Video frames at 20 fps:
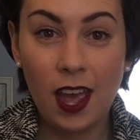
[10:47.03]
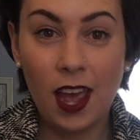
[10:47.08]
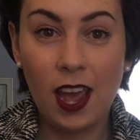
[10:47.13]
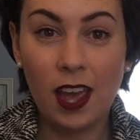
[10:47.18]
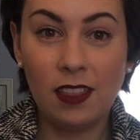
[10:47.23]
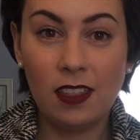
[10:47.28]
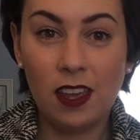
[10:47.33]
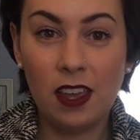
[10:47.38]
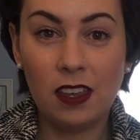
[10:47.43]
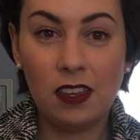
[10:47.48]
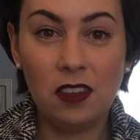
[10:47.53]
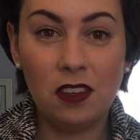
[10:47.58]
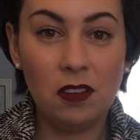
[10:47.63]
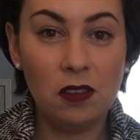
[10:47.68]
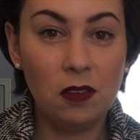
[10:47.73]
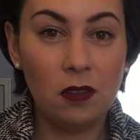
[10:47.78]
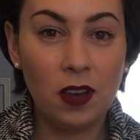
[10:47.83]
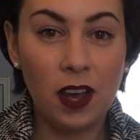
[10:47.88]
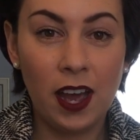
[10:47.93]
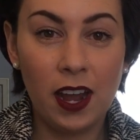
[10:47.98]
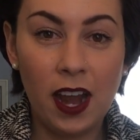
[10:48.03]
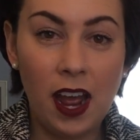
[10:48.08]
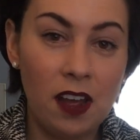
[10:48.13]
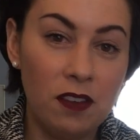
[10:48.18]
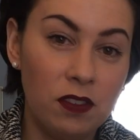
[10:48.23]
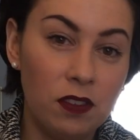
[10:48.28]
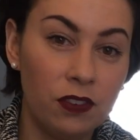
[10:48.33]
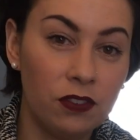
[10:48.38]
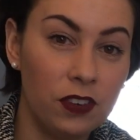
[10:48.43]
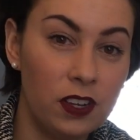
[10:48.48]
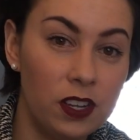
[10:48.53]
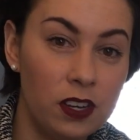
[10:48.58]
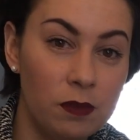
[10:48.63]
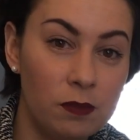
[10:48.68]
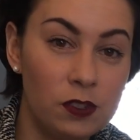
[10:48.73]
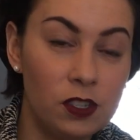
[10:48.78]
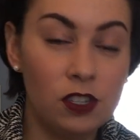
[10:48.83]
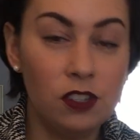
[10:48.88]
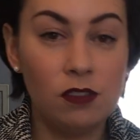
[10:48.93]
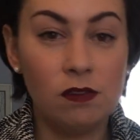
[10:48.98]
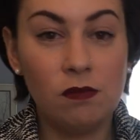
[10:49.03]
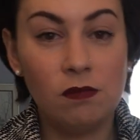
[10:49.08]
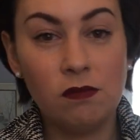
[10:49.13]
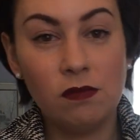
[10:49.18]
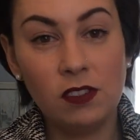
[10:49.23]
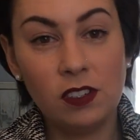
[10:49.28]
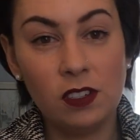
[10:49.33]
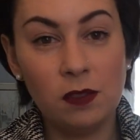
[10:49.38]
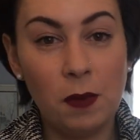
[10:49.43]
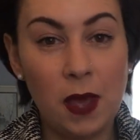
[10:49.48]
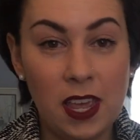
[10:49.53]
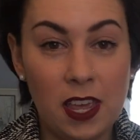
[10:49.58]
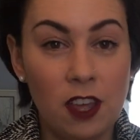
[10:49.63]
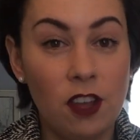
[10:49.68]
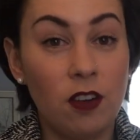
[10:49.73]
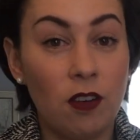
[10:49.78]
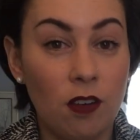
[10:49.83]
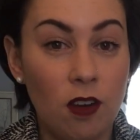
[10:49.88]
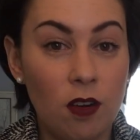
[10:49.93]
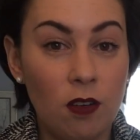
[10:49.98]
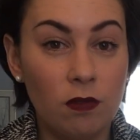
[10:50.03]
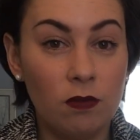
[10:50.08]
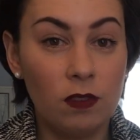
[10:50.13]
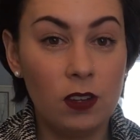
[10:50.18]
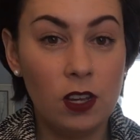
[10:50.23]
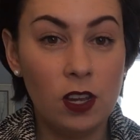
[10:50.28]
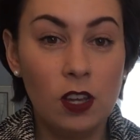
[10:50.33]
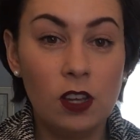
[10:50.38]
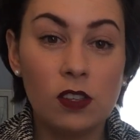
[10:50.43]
and then you kind of have the freedom to make it your own.